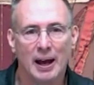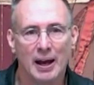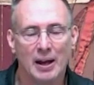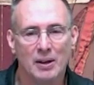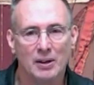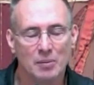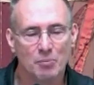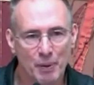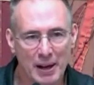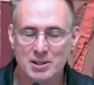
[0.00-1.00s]
And the
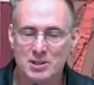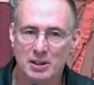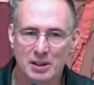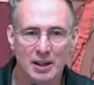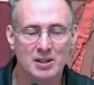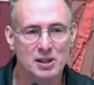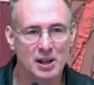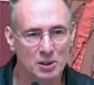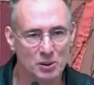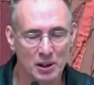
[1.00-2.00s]
basic things
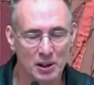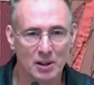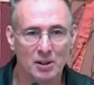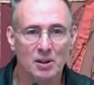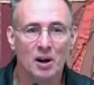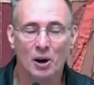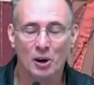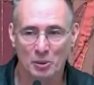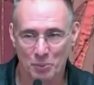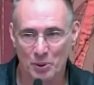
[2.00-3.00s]
that you need
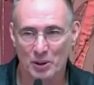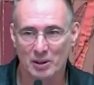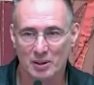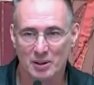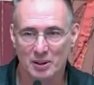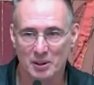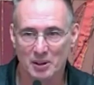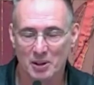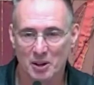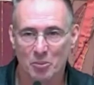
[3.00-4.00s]
are important.
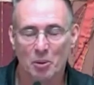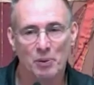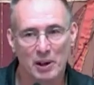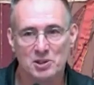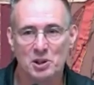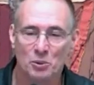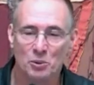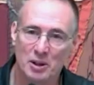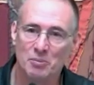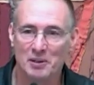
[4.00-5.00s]
But placing
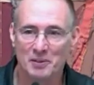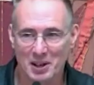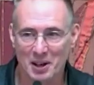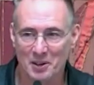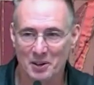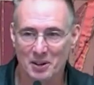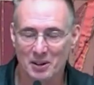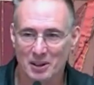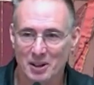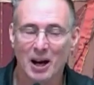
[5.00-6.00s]
one above the other
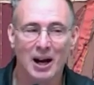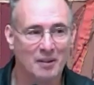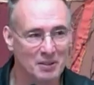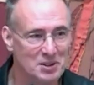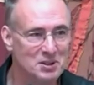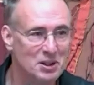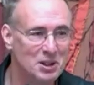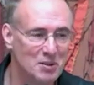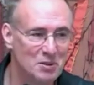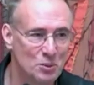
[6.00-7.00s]
obviously
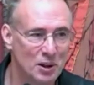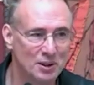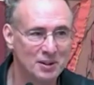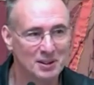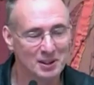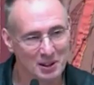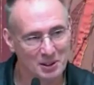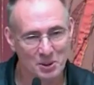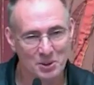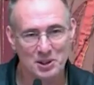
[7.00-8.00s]
gives one a
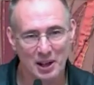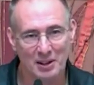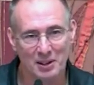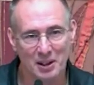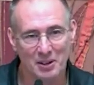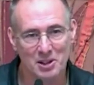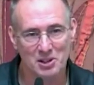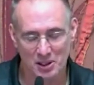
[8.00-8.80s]
little secondary